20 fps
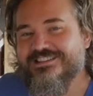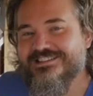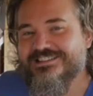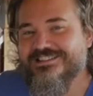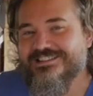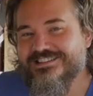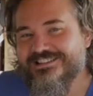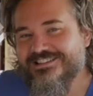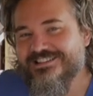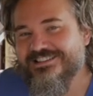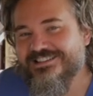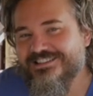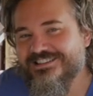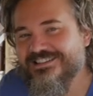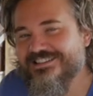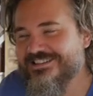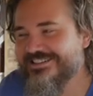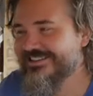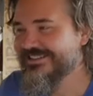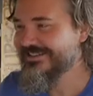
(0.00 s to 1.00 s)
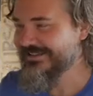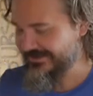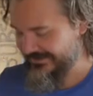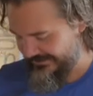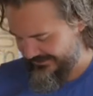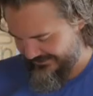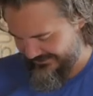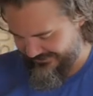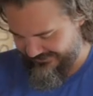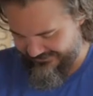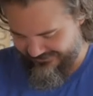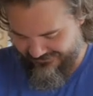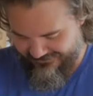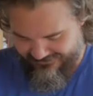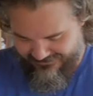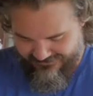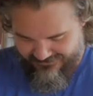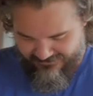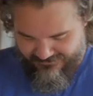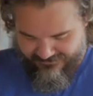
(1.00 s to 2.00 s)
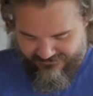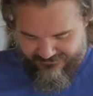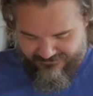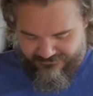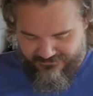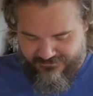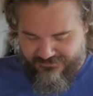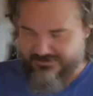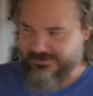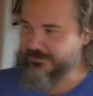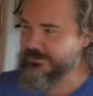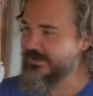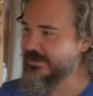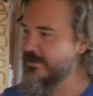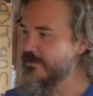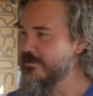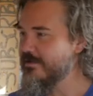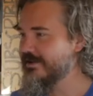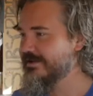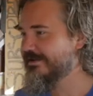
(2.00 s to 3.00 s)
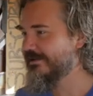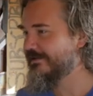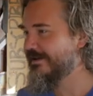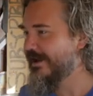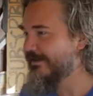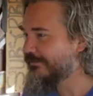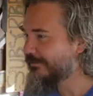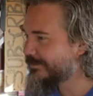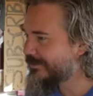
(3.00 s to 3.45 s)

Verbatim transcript: so you had to have back support and a full child carrier. Bjorn, you don't have a